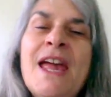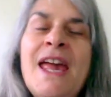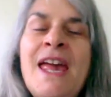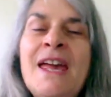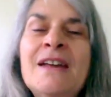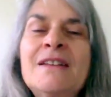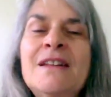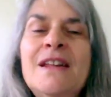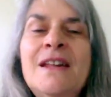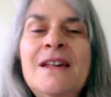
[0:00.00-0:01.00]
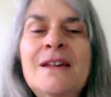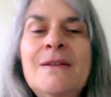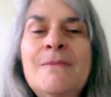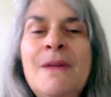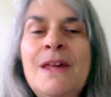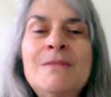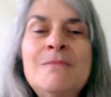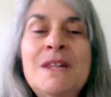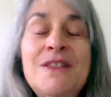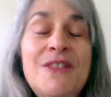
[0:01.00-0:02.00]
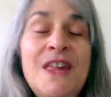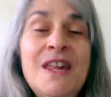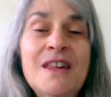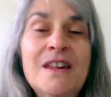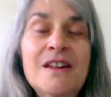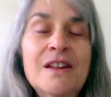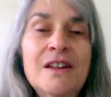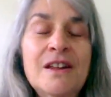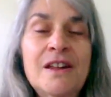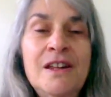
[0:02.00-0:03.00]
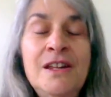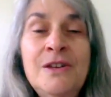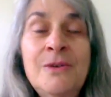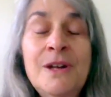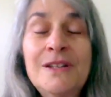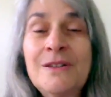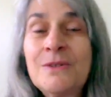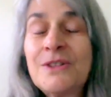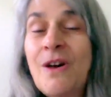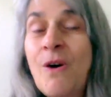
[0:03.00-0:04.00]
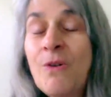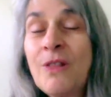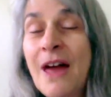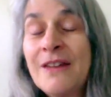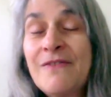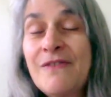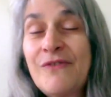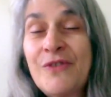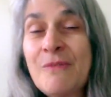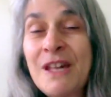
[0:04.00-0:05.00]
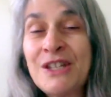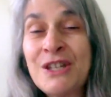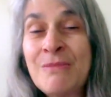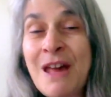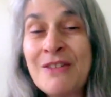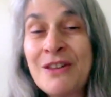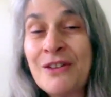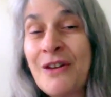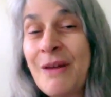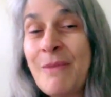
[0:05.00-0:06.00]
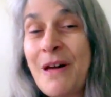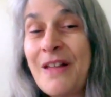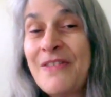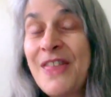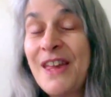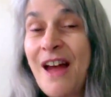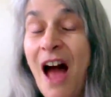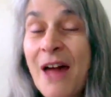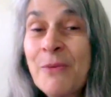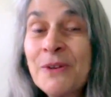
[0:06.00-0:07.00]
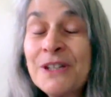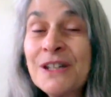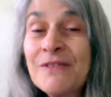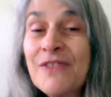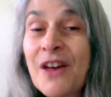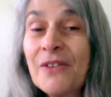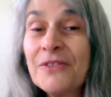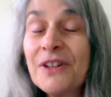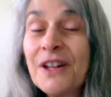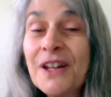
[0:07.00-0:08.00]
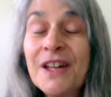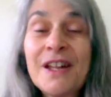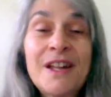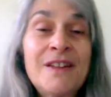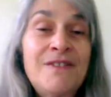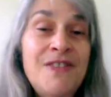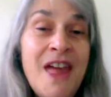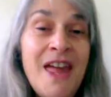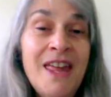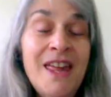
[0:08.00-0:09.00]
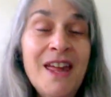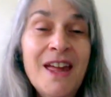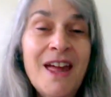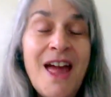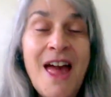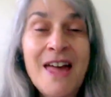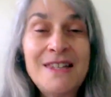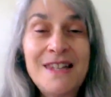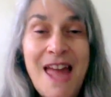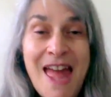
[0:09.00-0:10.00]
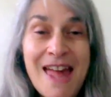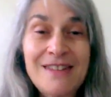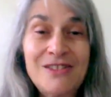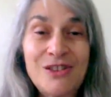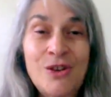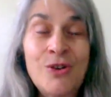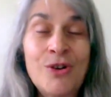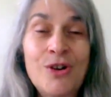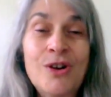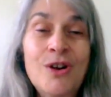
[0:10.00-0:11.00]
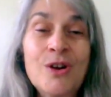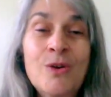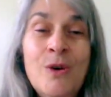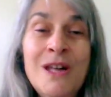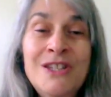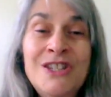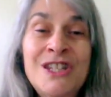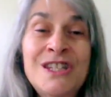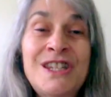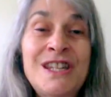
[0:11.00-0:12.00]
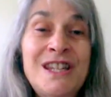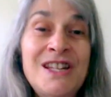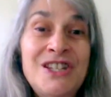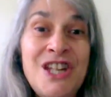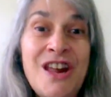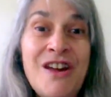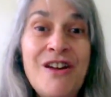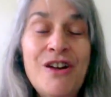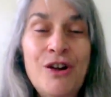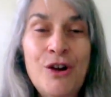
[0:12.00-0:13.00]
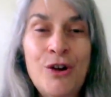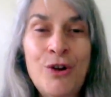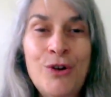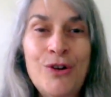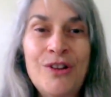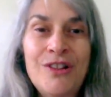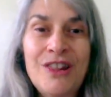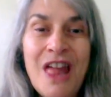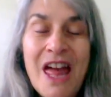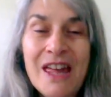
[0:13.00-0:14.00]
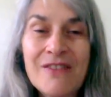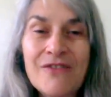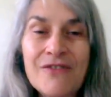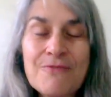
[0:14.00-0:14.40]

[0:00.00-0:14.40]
And it made me think you know what, there was a whole lot of information about their grandma that I wouldn't have known if they hadn't asked her questions and to share her life.